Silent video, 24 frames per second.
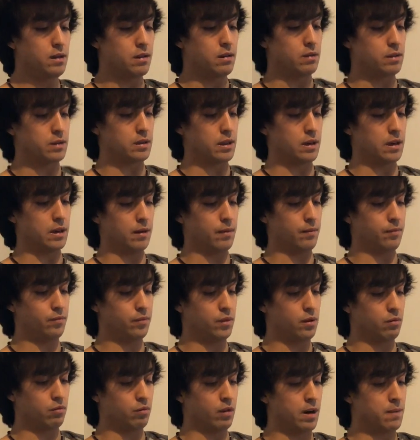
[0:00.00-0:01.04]
there's a
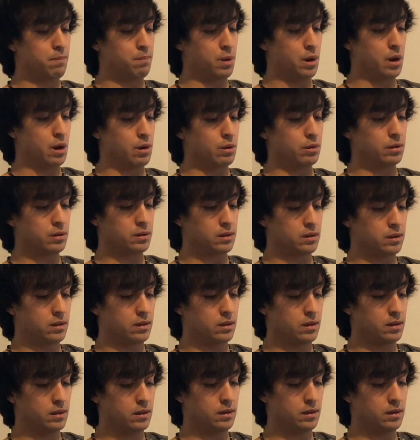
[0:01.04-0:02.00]
red post